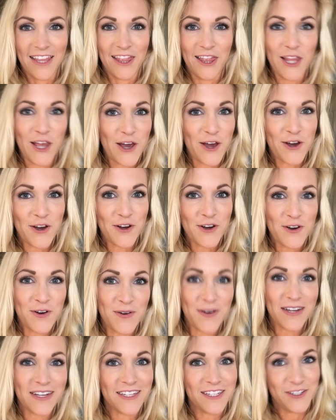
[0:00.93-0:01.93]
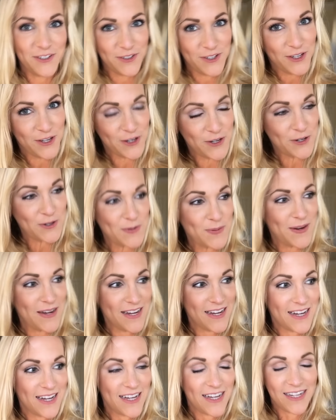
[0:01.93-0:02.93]
Hello,
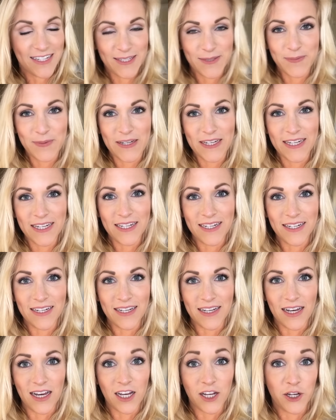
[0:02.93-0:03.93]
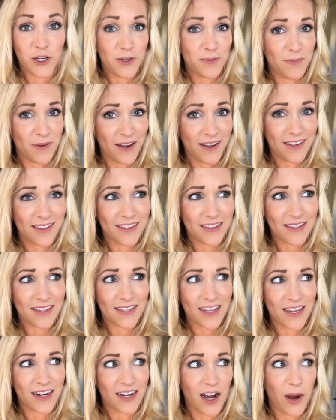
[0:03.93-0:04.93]
YouTube. It's been a good month
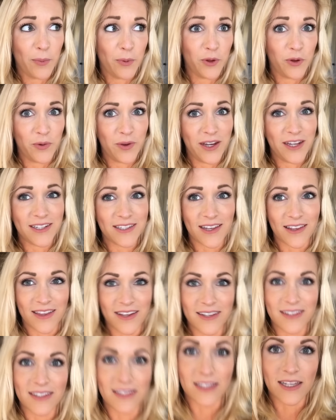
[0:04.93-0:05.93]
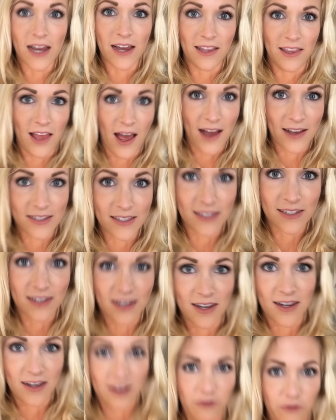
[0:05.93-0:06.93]
and a couple of weeks, I think, since I
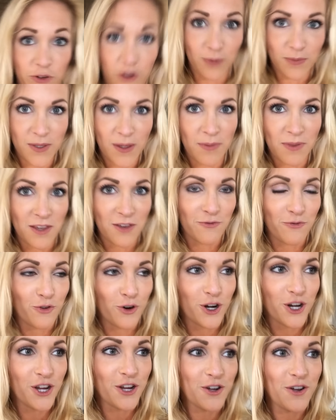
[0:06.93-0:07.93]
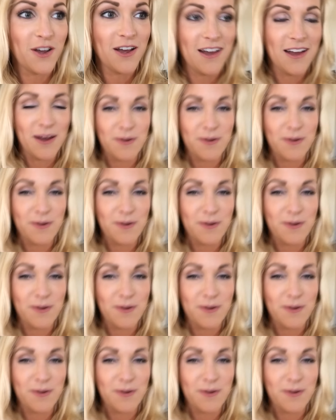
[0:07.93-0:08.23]
last filmed something for you.